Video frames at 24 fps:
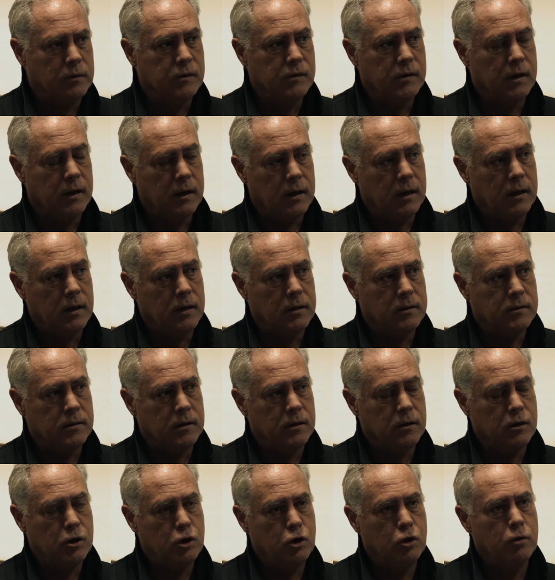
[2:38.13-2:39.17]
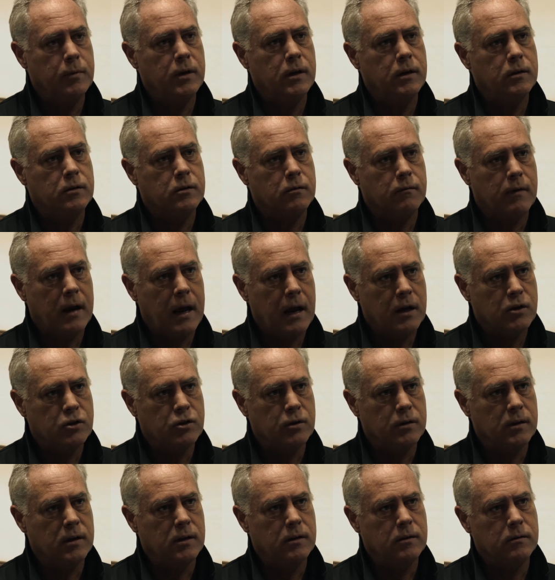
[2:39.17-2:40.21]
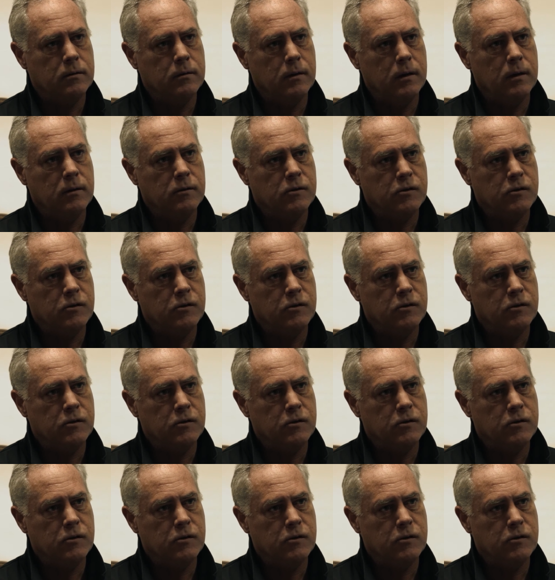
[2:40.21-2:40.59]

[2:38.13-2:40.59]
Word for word: see it is in human interaction in